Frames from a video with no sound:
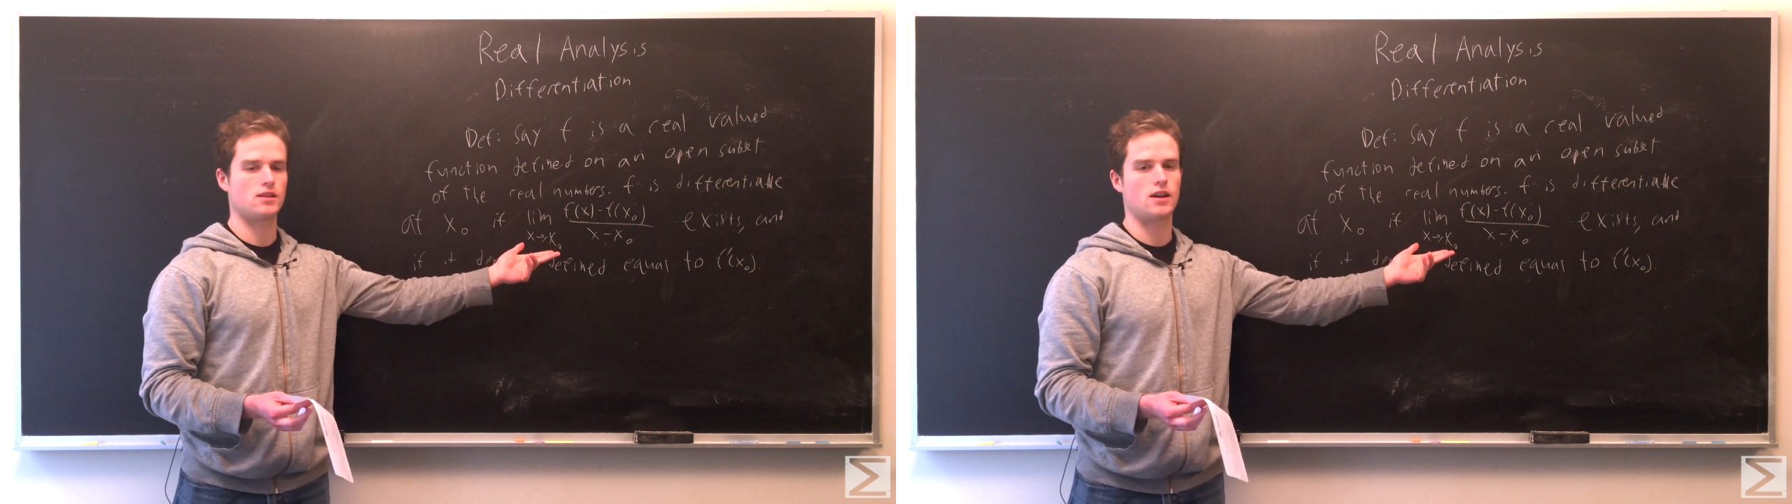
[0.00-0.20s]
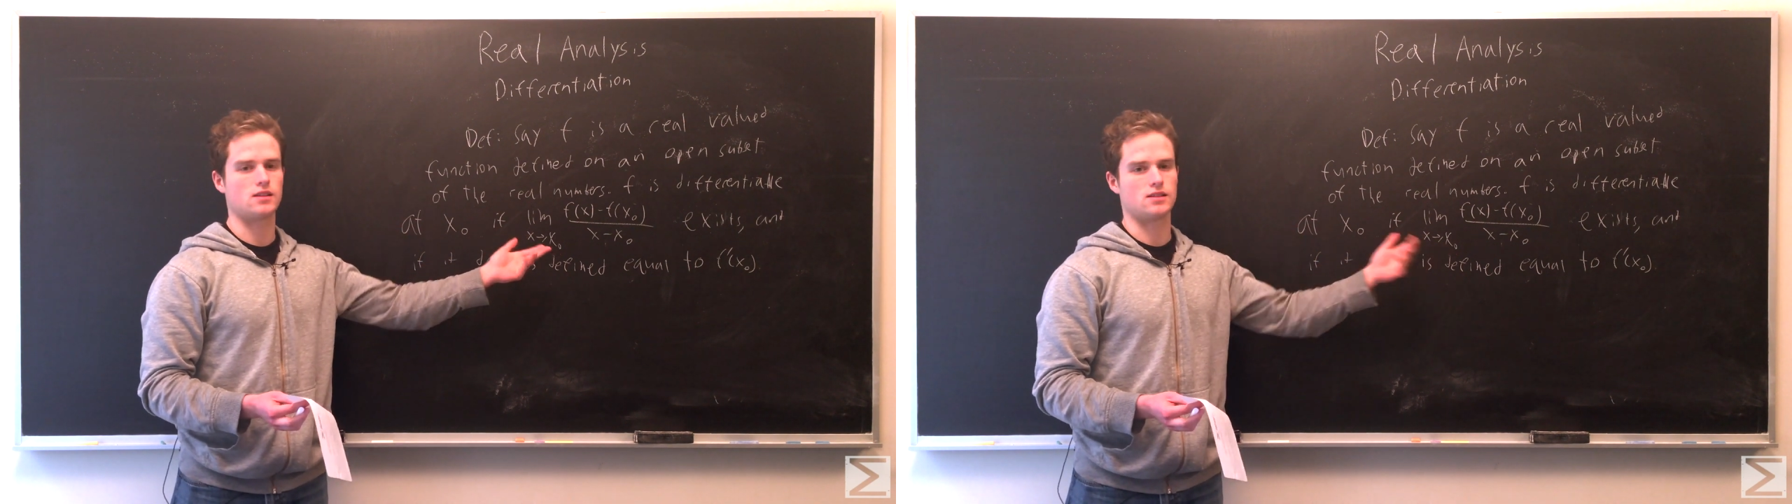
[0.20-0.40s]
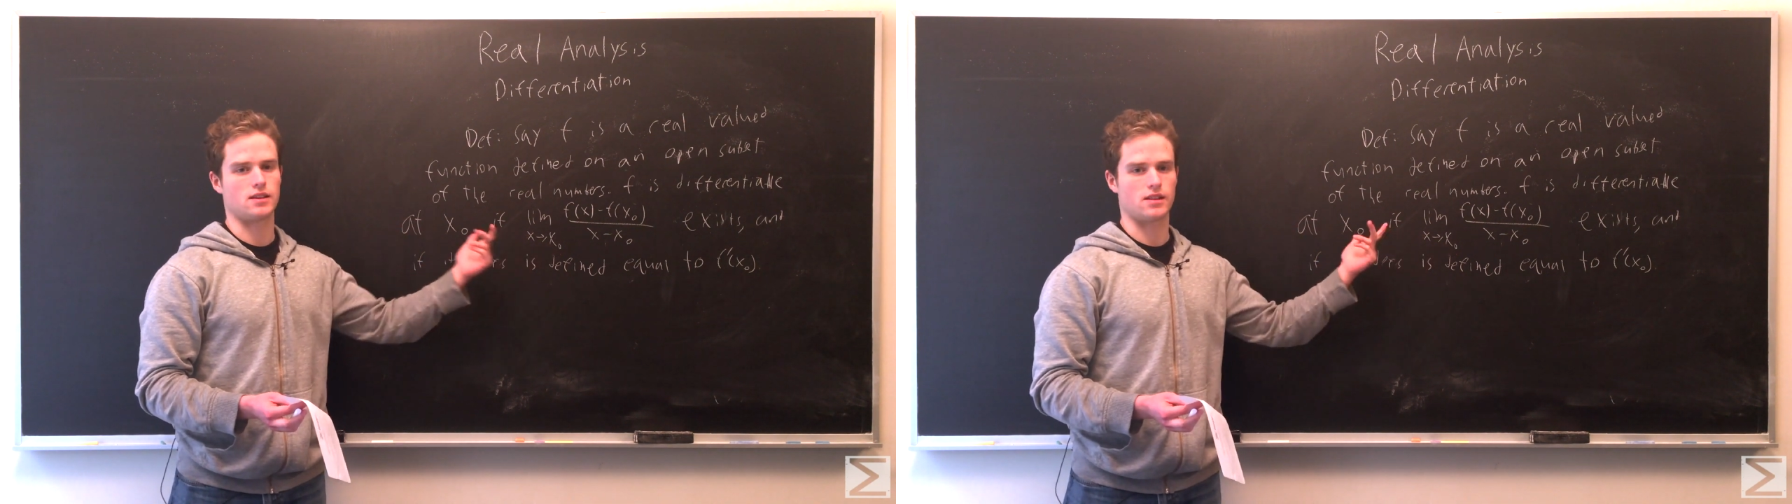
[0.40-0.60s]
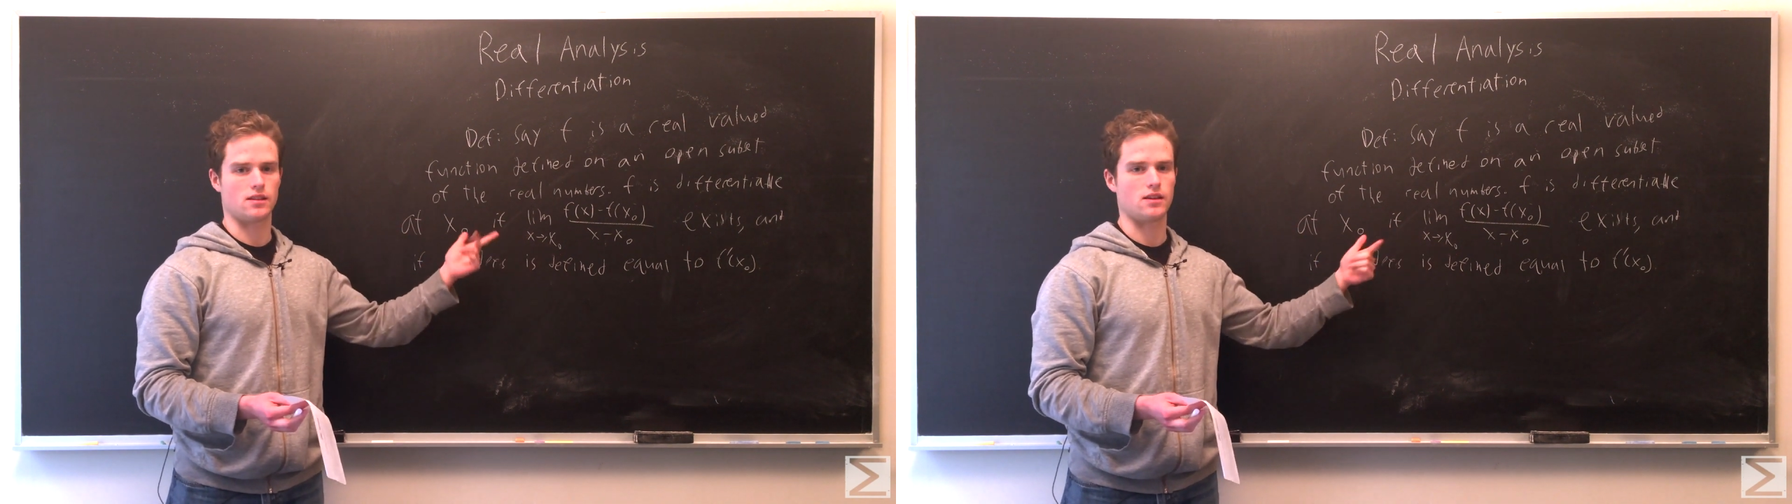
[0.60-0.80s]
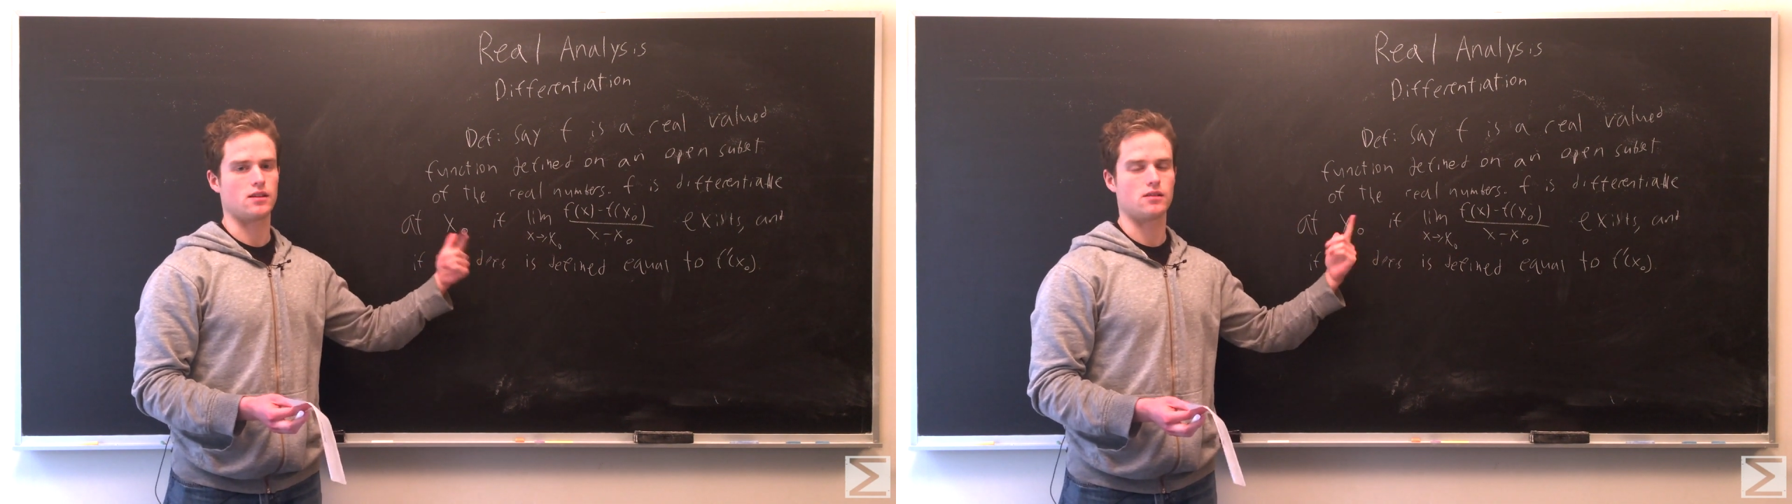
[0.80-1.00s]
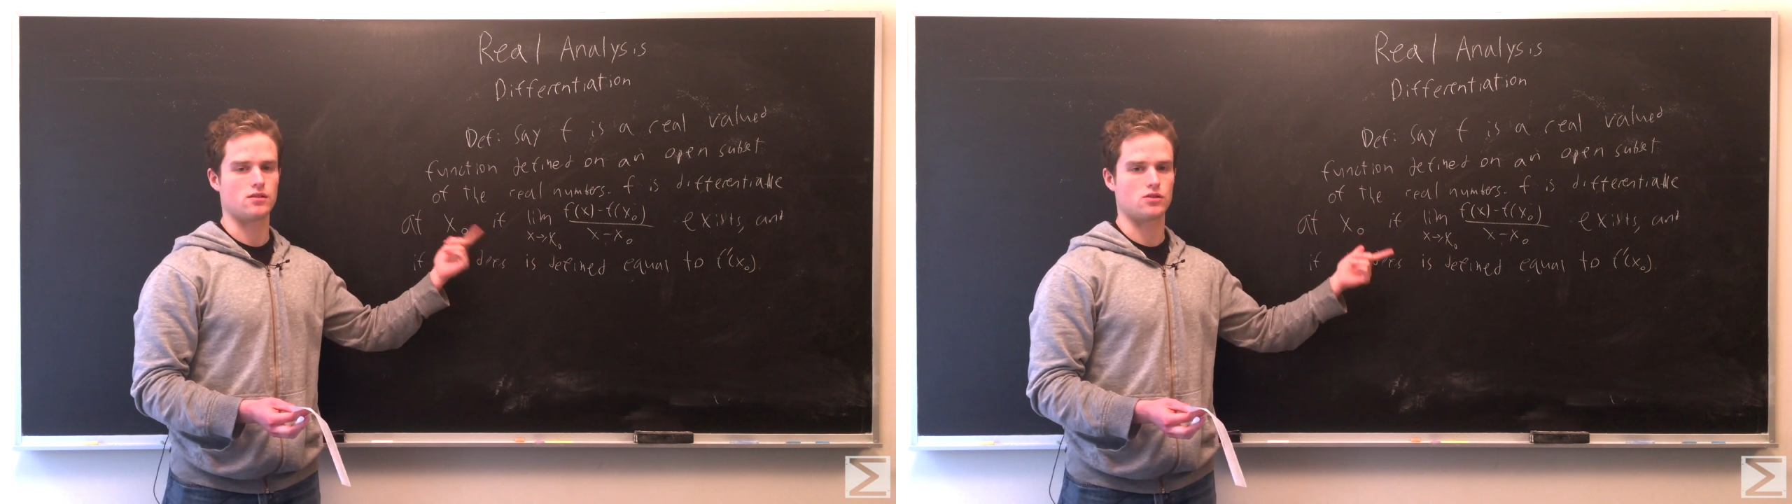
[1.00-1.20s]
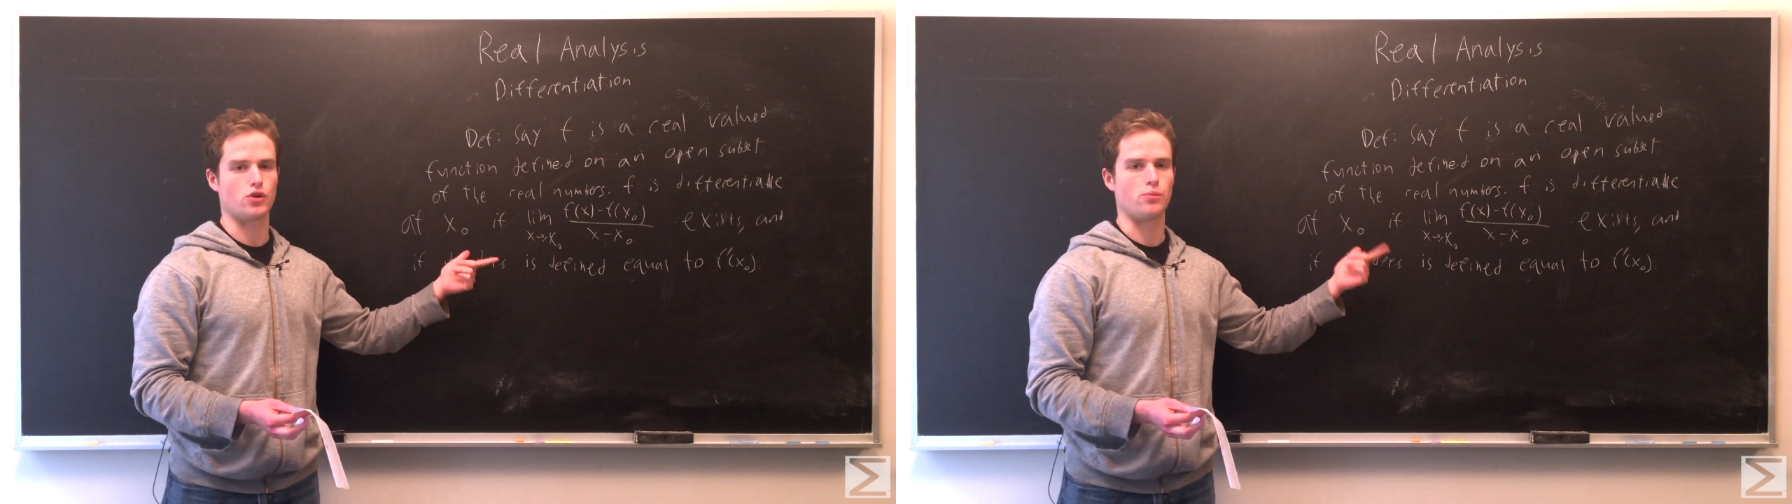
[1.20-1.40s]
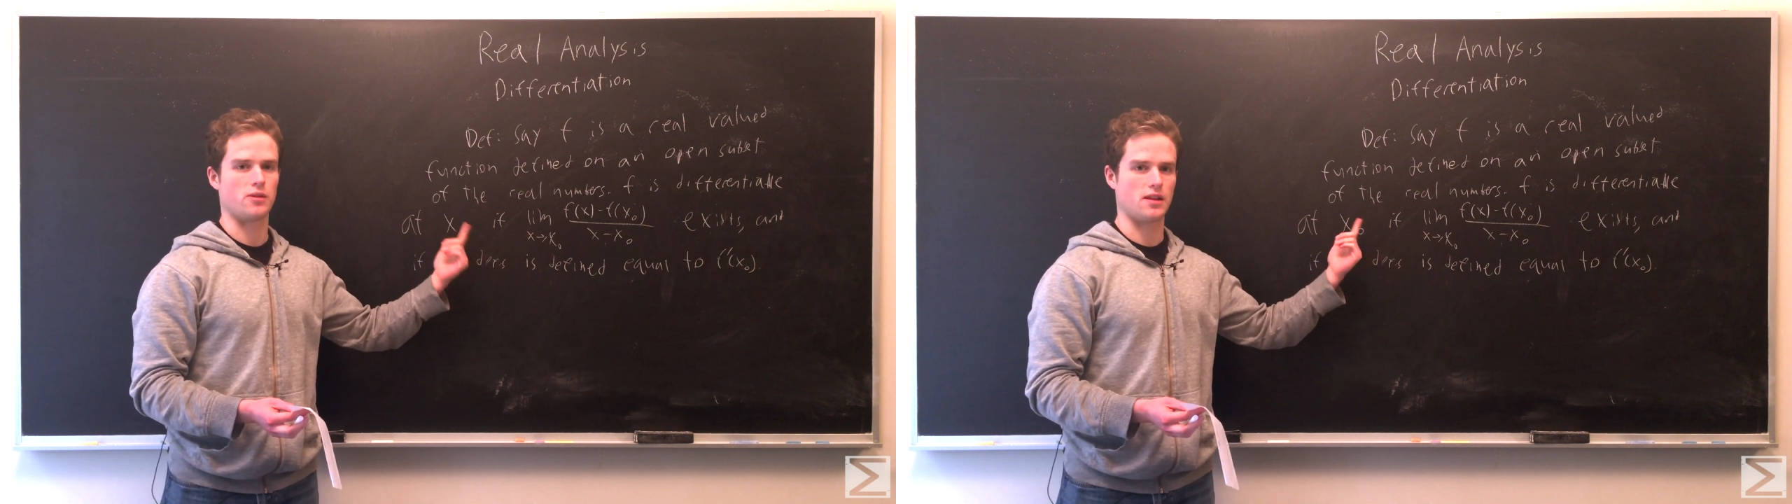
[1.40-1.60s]
naught is like the, the
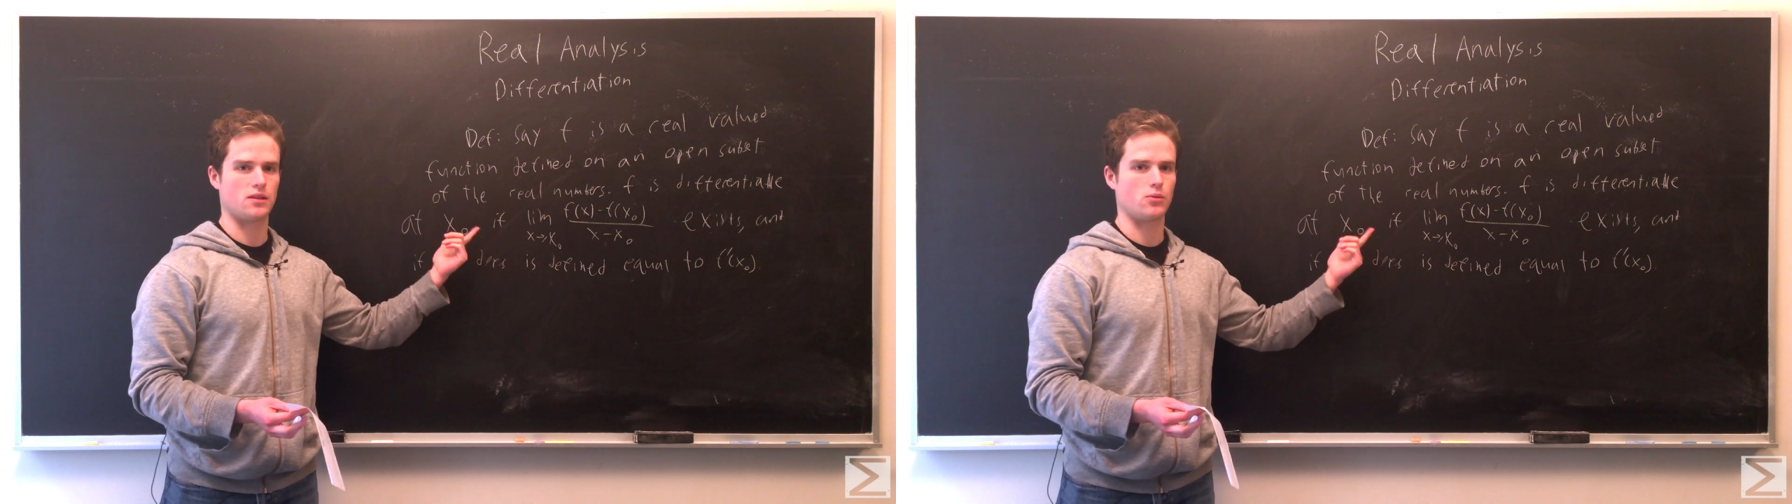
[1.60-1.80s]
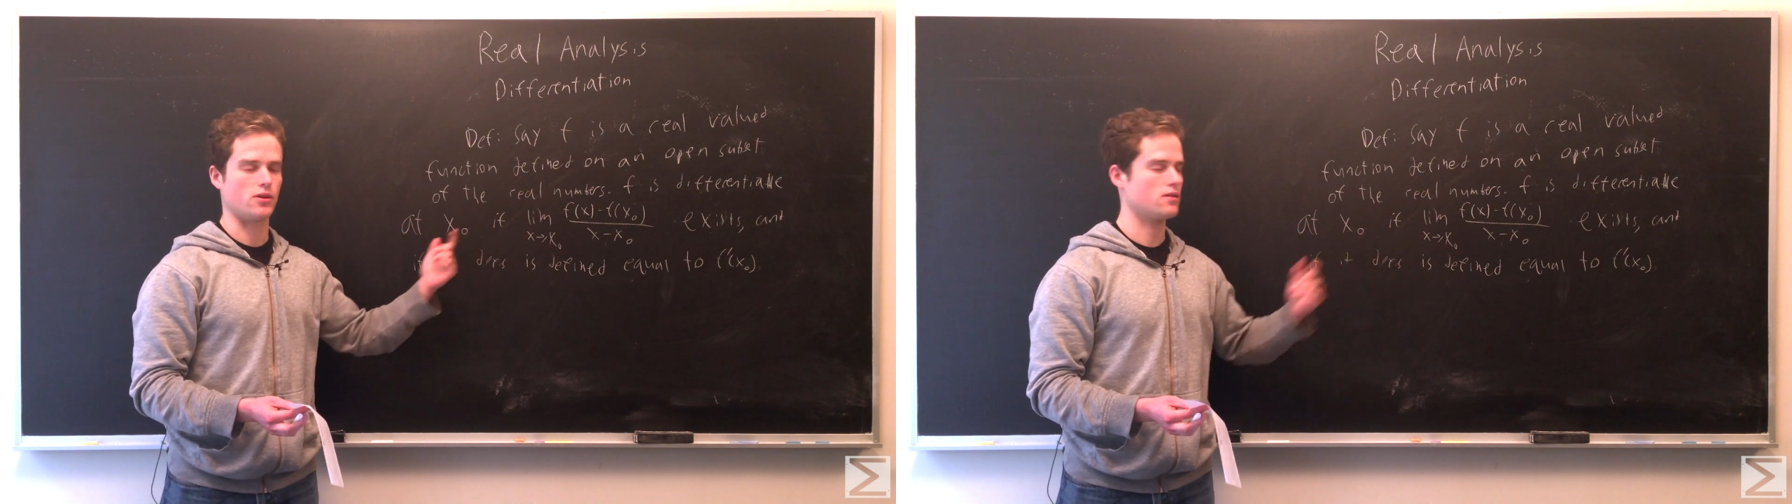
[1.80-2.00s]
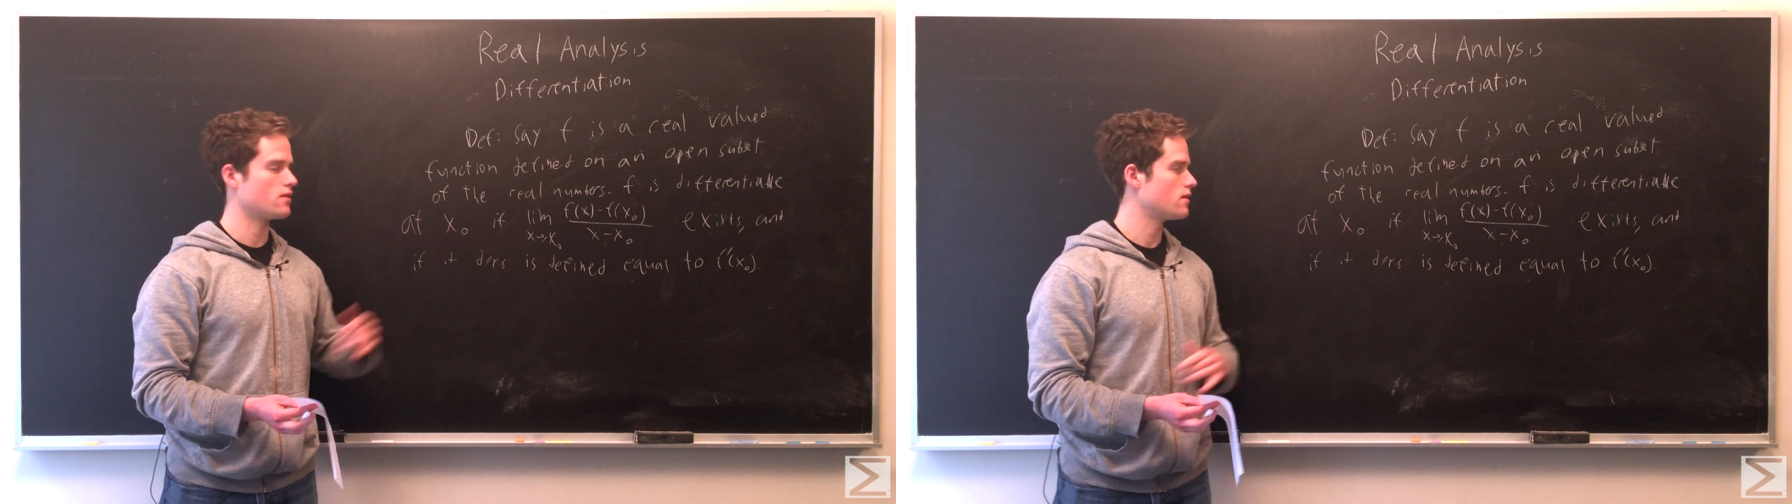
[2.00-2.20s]
slope at that point.